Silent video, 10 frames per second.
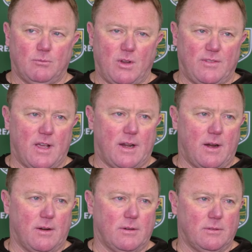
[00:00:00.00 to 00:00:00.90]
we've got
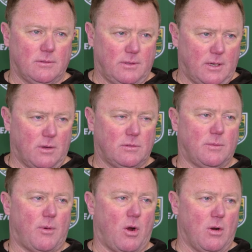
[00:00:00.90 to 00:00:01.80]
our, you know,
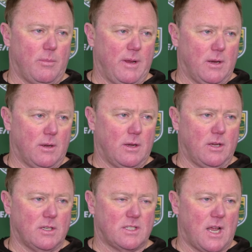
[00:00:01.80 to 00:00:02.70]
tomorrow will be a
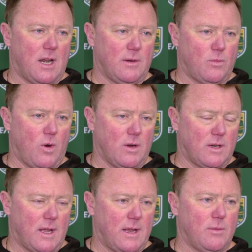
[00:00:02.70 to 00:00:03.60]
good solid
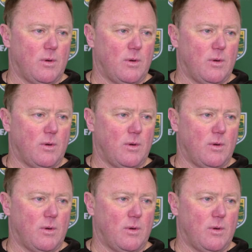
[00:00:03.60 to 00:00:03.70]
work day.